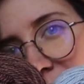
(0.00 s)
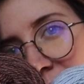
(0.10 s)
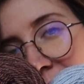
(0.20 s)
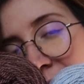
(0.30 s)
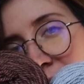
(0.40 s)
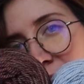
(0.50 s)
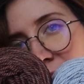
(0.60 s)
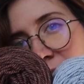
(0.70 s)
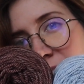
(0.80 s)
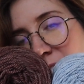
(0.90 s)

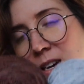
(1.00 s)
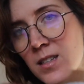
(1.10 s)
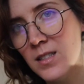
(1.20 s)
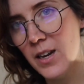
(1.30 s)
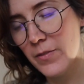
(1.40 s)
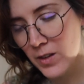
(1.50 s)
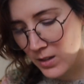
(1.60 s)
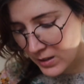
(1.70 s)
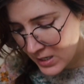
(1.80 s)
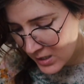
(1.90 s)
Diana is
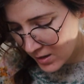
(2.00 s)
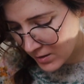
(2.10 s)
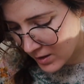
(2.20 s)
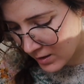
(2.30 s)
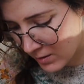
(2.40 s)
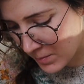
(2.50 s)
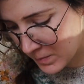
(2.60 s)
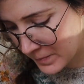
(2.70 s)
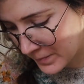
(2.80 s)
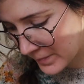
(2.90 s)
definitely a